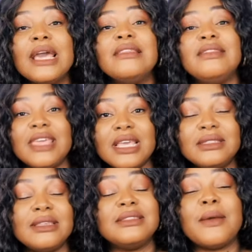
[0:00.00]

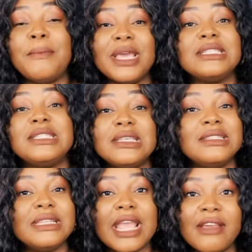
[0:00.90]
This is the best
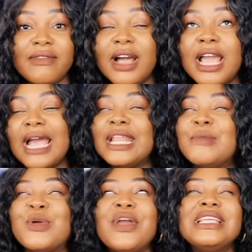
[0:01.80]
season ever, and
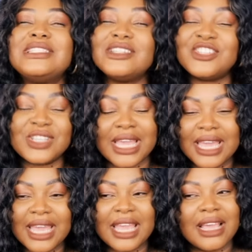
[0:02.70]
I'm going to
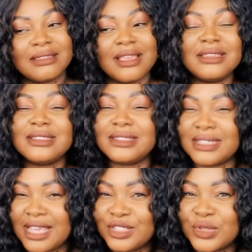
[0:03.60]
share, I think,
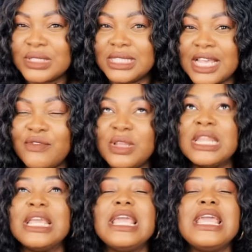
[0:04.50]
6 or
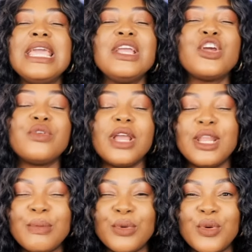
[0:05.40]
7
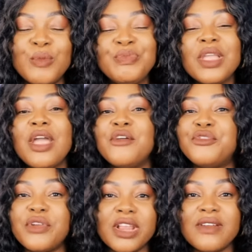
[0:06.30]
incredible
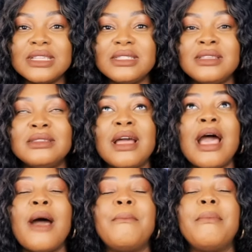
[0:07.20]
fragrances that
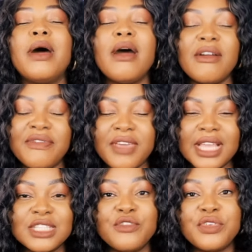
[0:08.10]
are
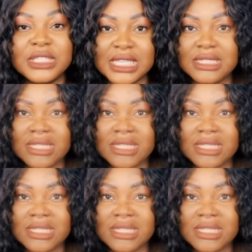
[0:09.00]
perfect for this